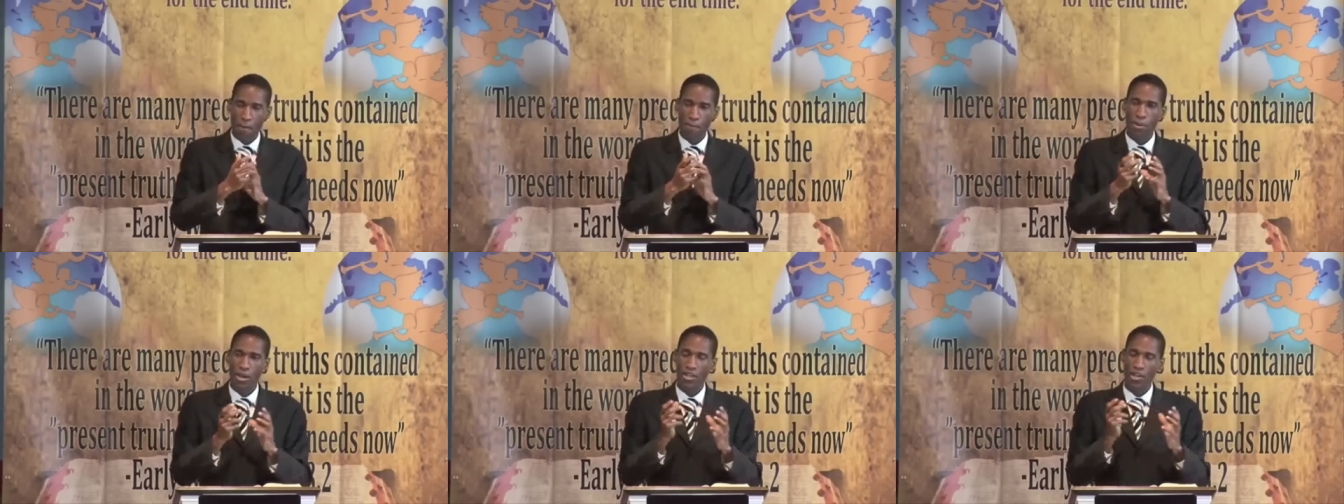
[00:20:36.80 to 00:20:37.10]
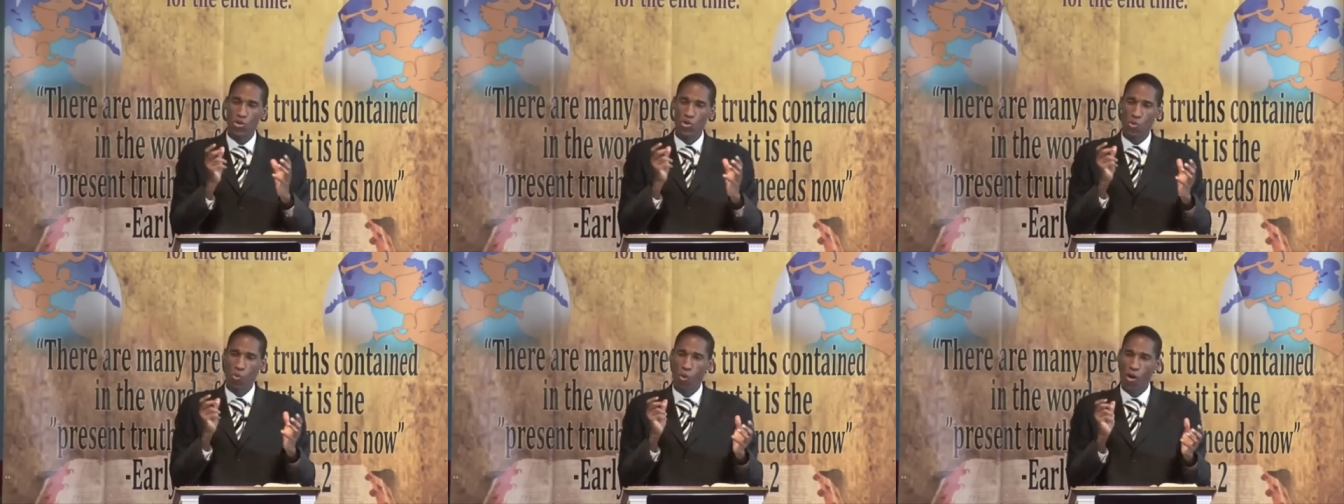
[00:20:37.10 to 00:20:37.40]

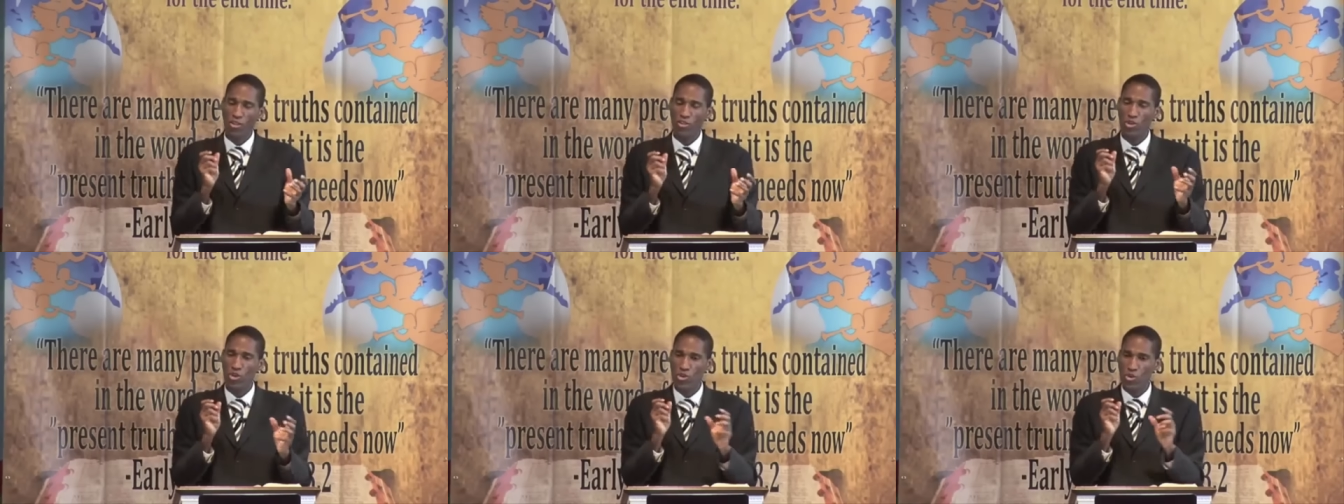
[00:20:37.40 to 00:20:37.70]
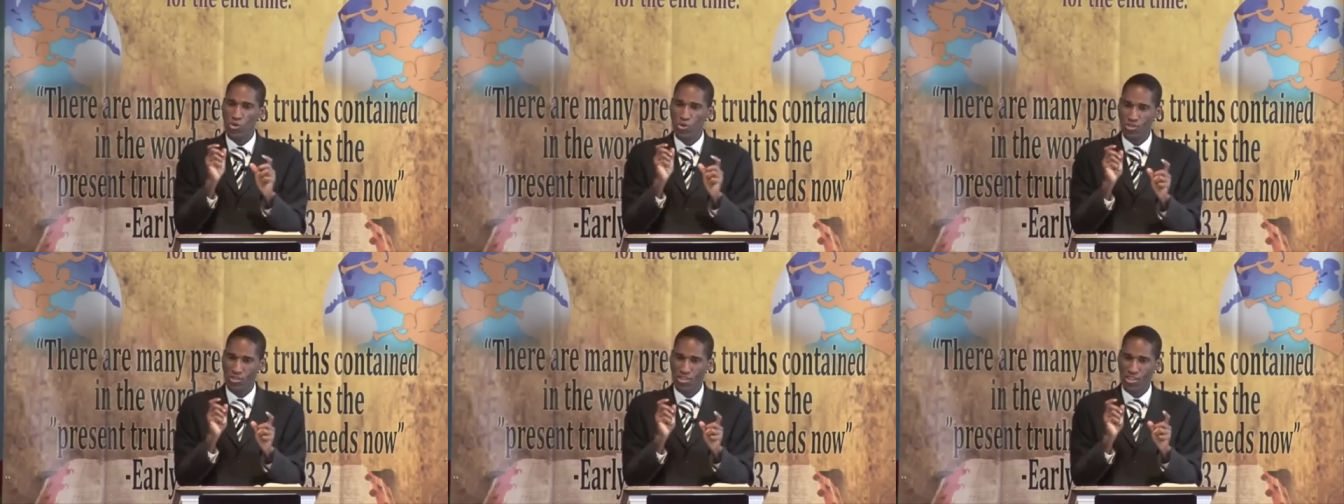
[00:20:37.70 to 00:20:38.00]
But what do
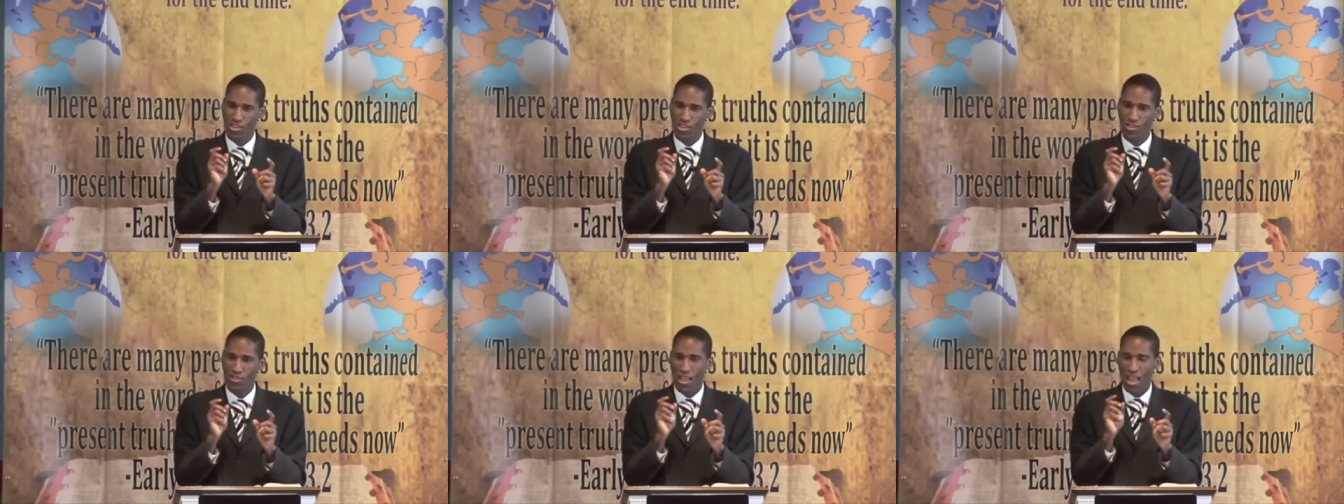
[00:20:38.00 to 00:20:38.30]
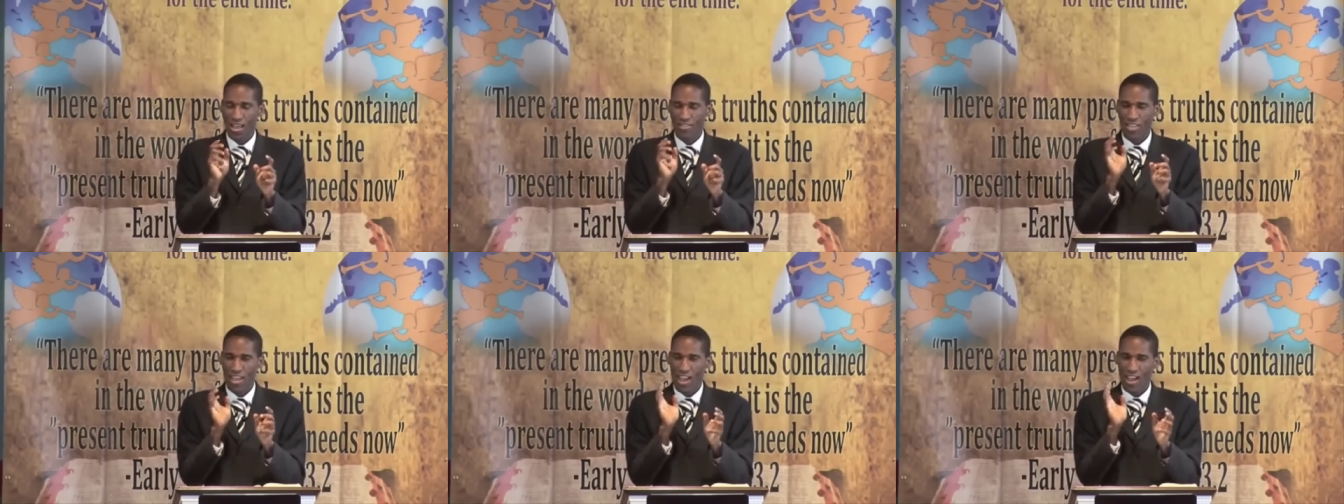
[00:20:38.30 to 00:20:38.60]
you see?
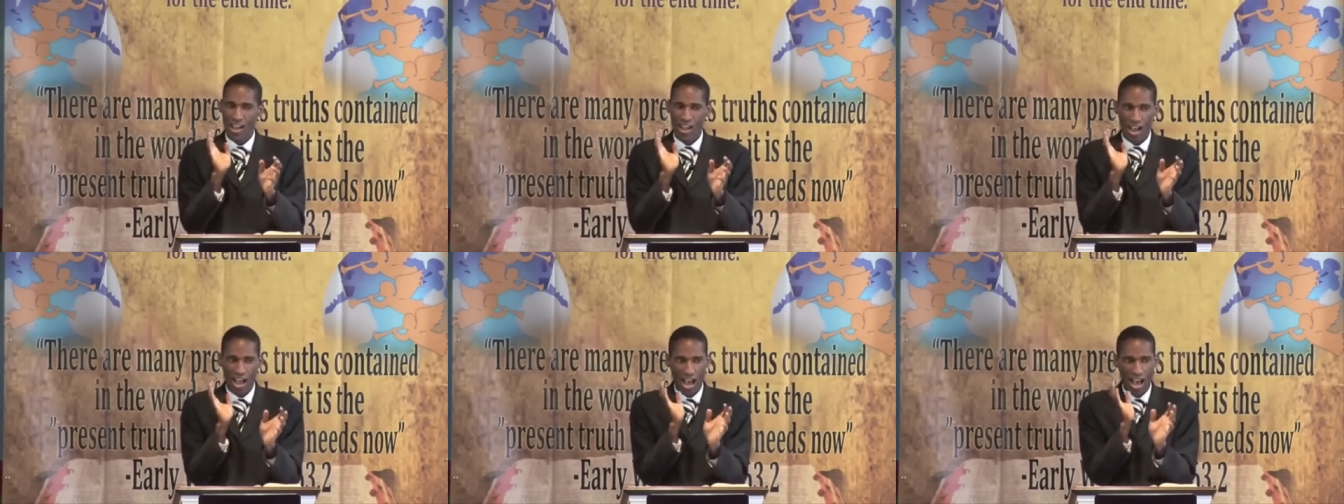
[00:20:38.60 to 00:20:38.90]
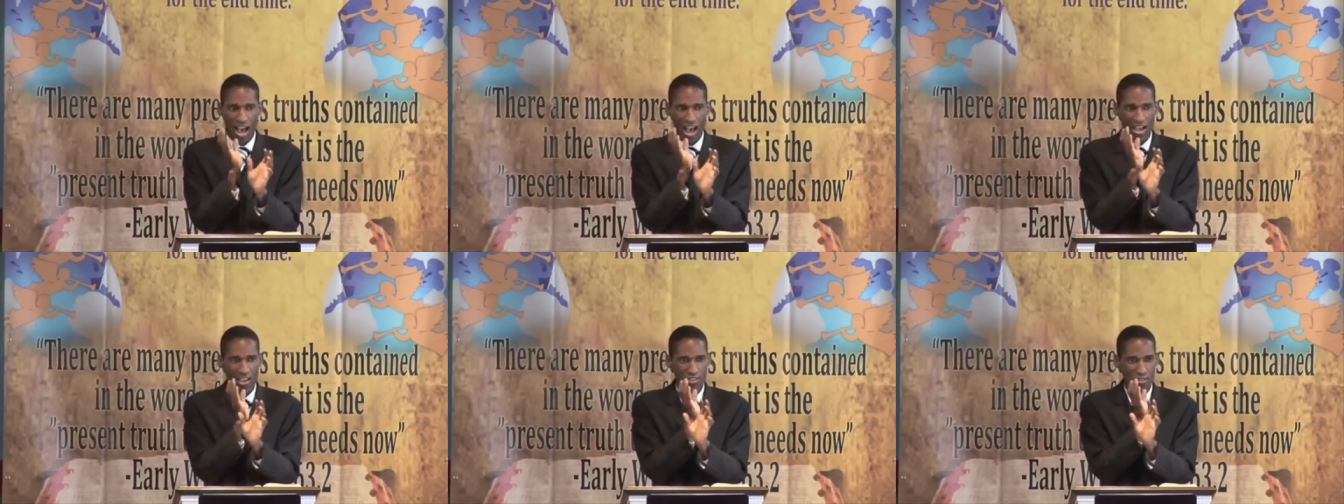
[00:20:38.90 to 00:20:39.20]
Their
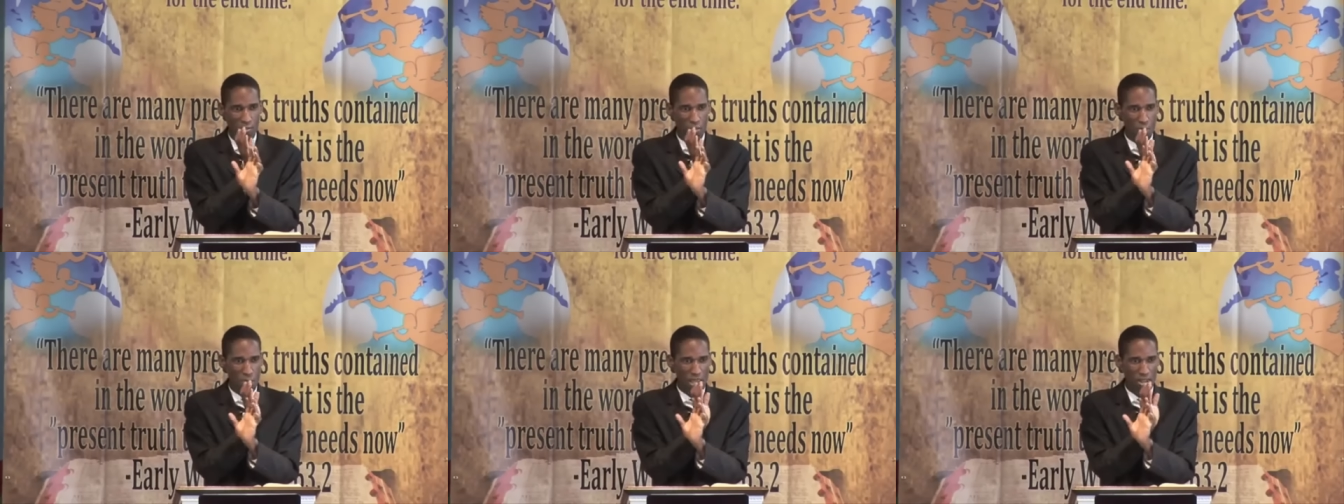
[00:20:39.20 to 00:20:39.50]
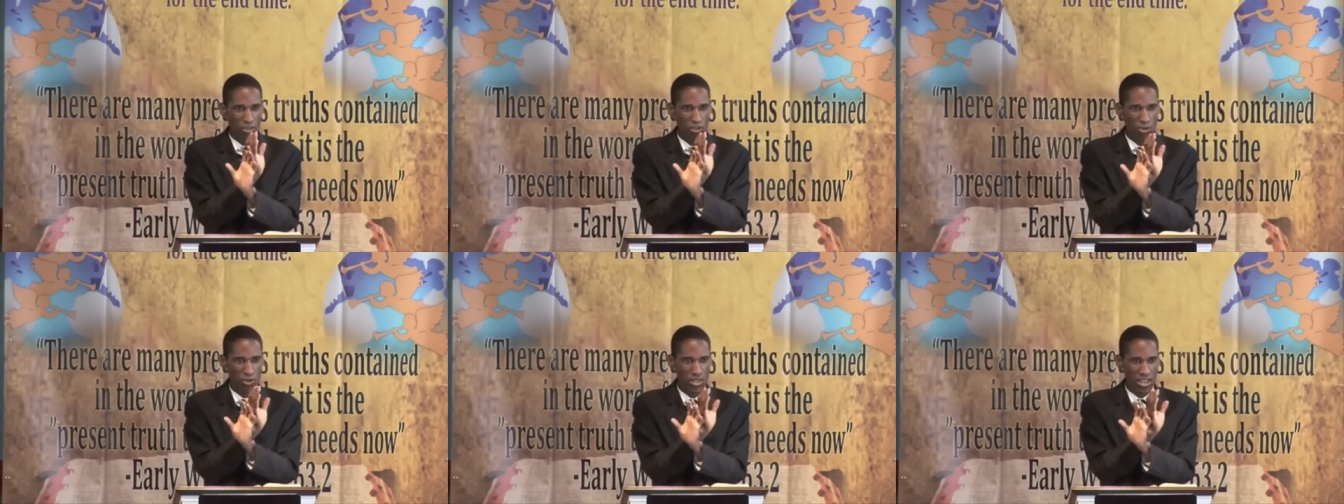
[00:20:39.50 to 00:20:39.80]
eyes
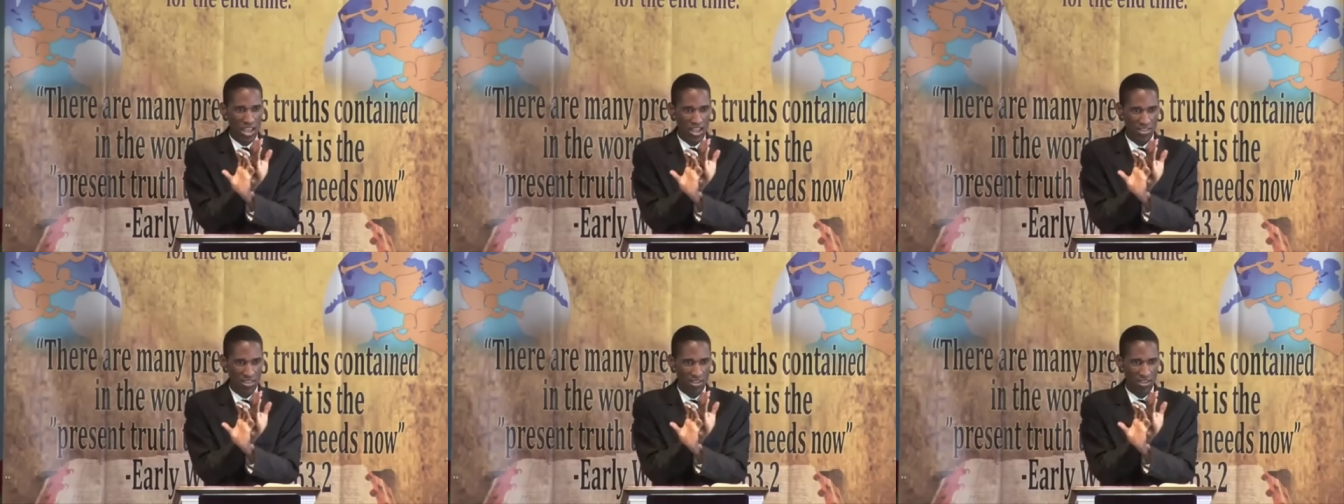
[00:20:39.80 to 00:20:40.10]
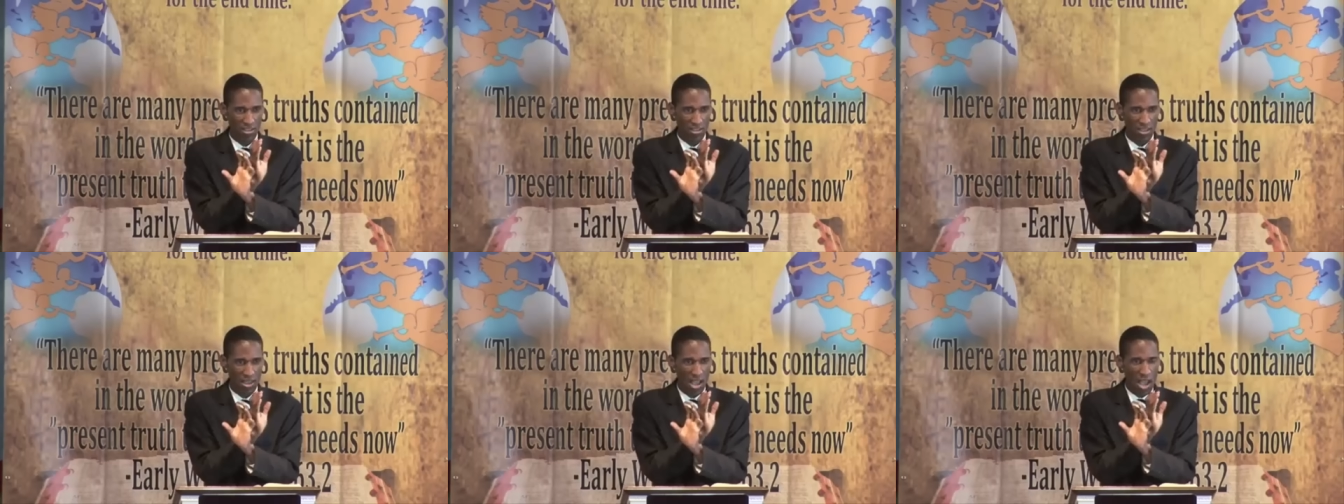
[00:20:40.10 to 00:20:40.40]
met
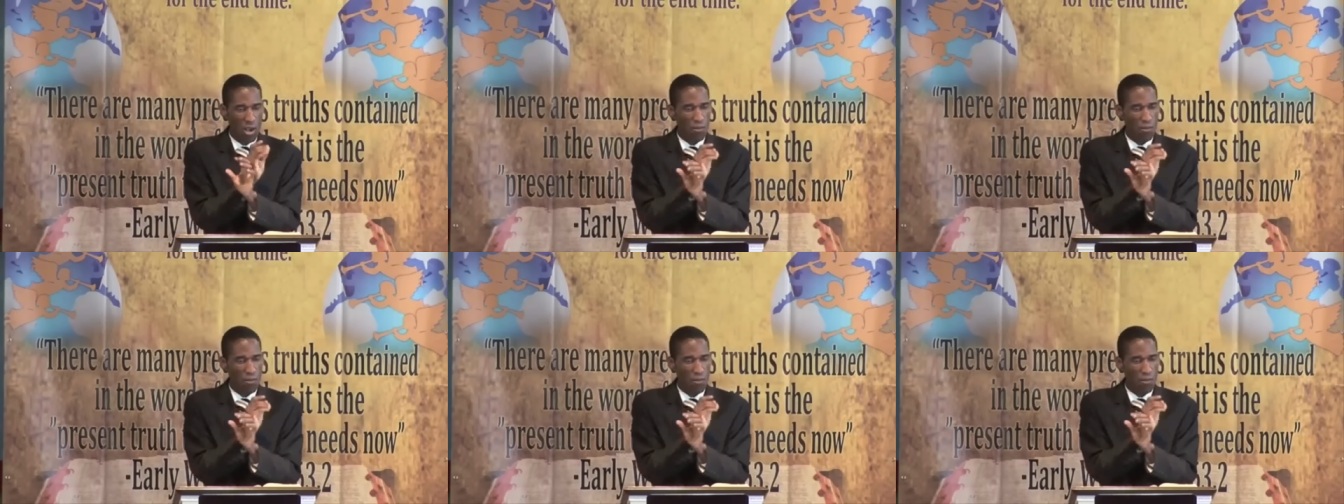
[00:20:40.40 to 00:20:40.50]
together.